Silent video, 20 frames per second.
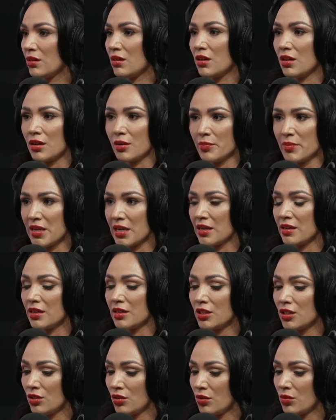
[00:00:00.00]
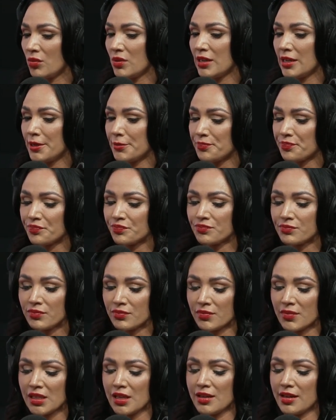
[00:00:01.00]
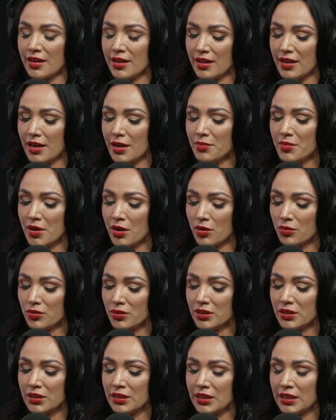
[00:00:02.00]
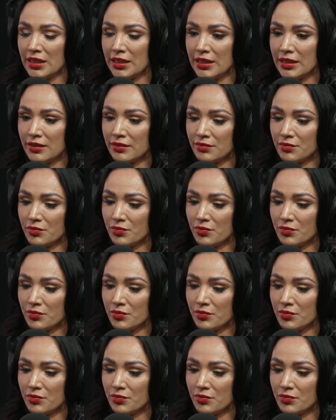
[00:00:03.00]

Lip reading: Oh, man, you know what? I'm not really